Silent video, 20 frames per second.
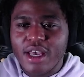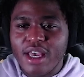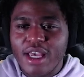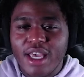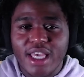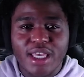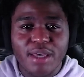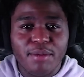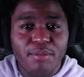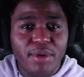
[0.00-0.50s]
He
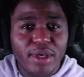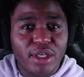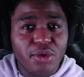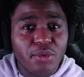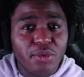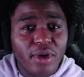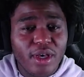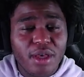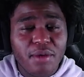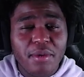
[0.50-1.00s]
can pick you
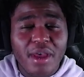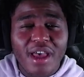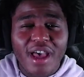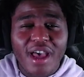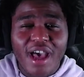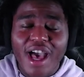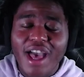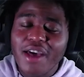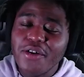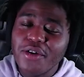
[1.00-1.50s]
up.
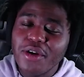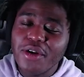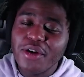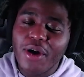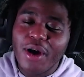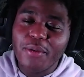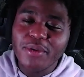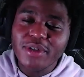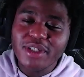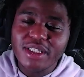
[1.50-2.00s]
I don't know. I
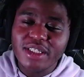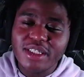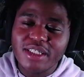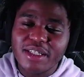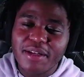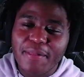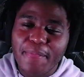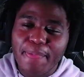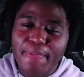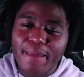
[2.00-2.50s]
wish.
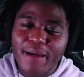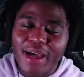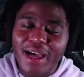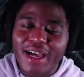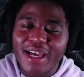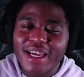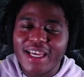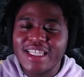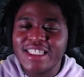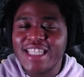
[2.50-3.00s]

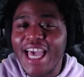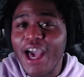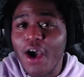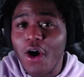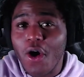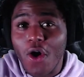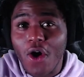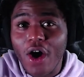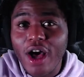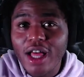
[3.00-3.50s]
Is that
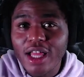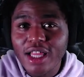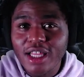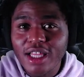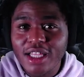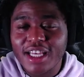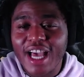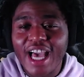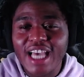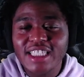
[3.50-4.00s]
all?
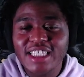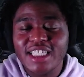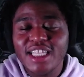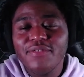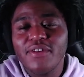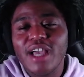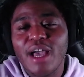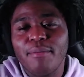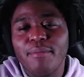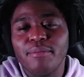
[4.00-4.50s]
Guys, leave a
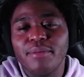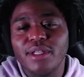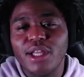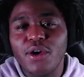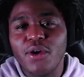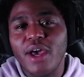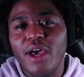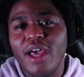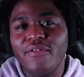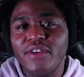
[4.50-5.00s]
comment below
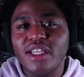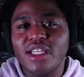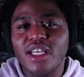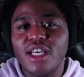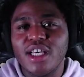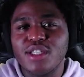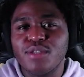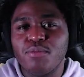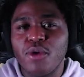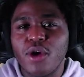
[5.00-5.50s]
if he
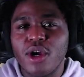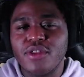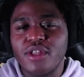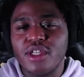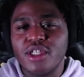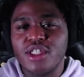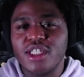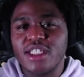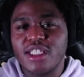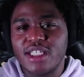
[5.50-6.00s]
does more than
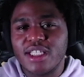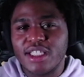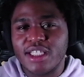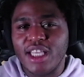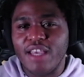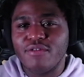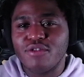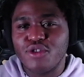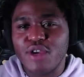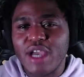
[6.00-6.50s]
just
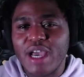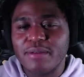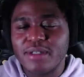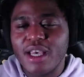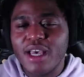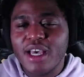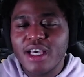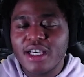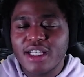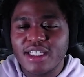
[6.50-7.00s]
leave traps,
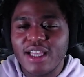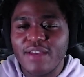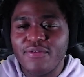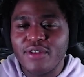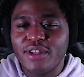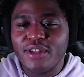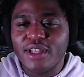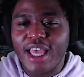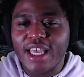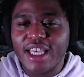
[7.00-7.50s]
because I feel
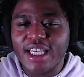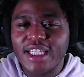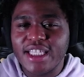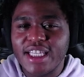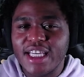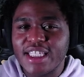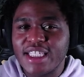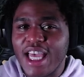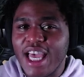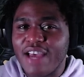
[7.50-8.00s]
like he
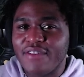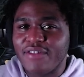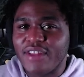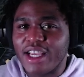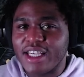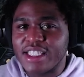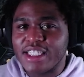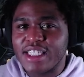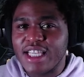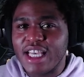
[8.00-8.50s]
doesn't have like a
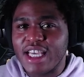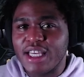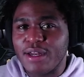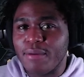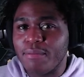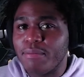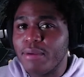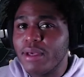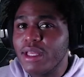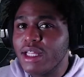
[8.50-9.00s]
second
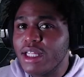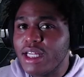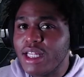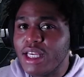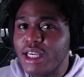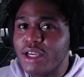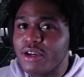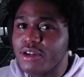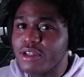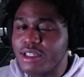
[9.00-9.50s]
ability
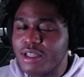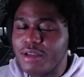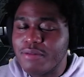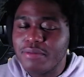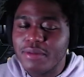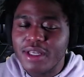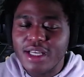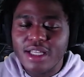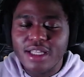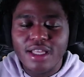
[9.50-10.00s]
or
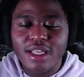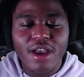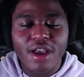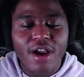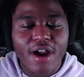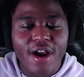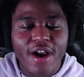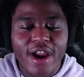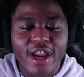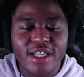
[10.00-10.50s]
something.
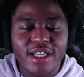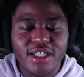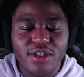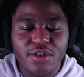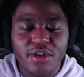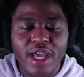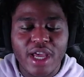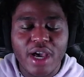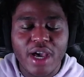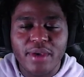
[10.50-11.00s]
Alright, so
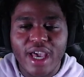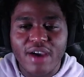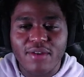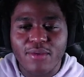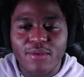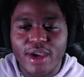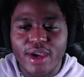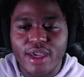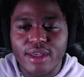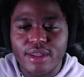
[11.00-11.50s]
now we have
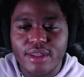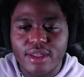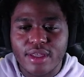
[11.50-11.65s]
Wraith.